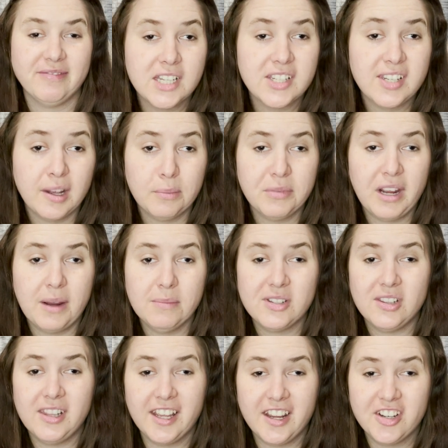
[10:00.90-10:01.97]
Sometimes
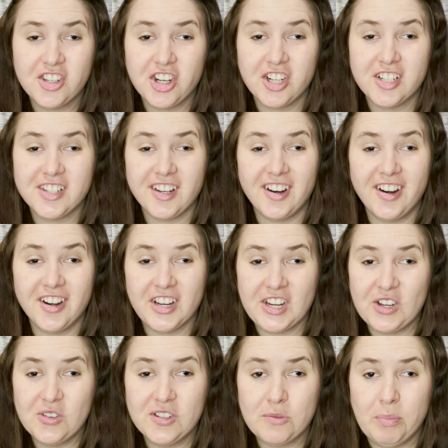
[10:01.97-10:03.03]
ligatures are
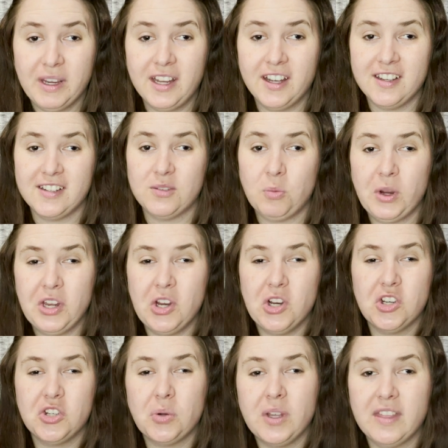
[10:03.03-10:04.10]
used because when
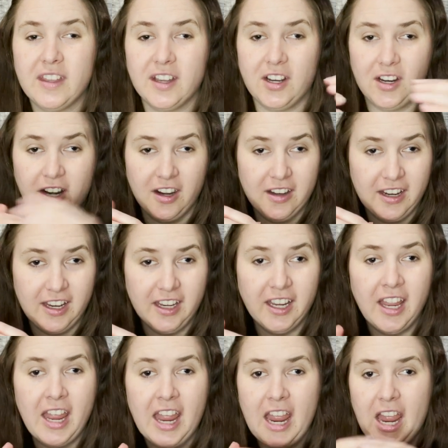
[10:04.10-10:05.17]
you're doing the kerning,
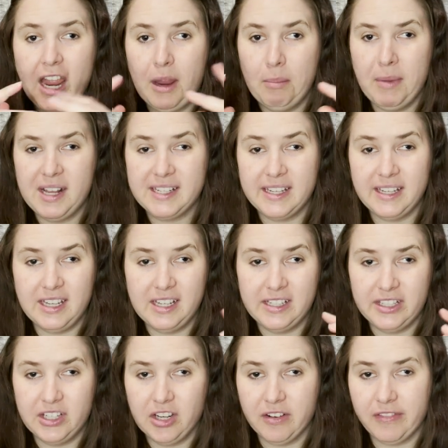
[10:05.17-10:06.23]
it makes it
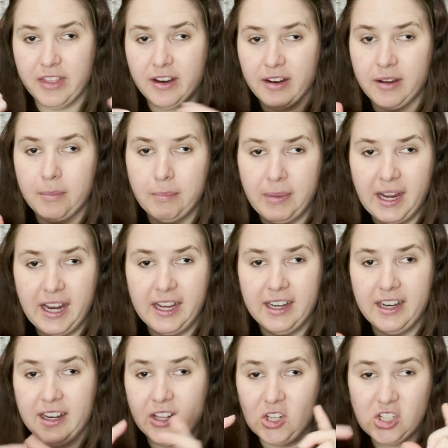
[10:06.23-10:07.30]
easier if they're combined
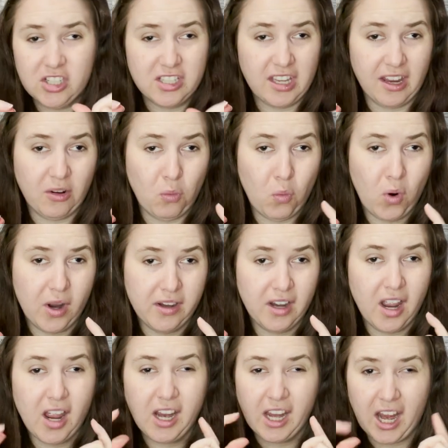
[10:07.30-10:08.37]
and it looks like
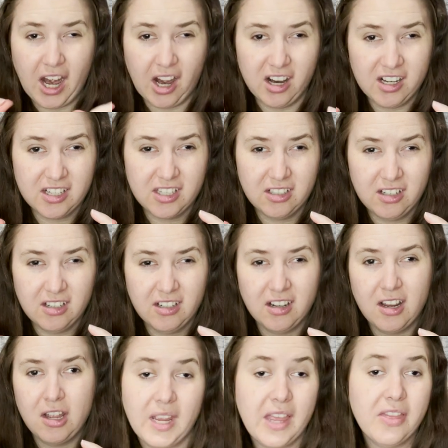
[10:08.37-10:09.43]
one character.
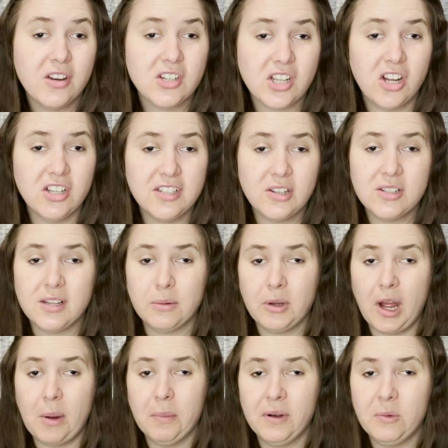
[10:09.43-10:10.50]
And there's also some
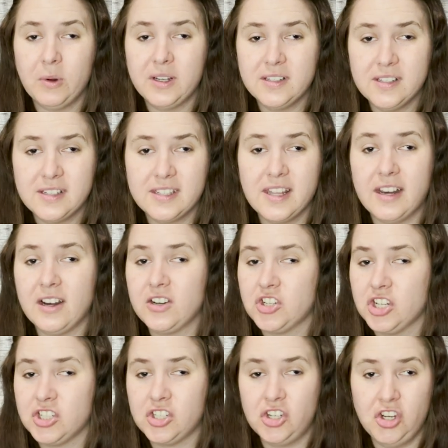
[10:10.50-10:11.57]
common ones that are
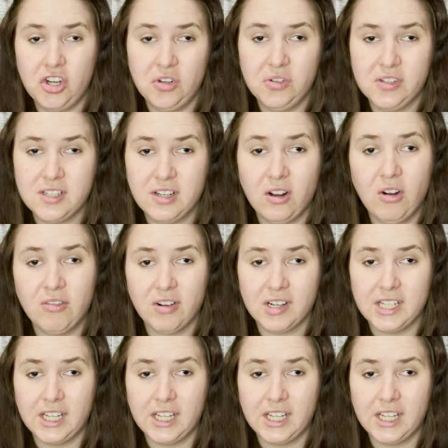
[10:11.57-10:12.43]
just used over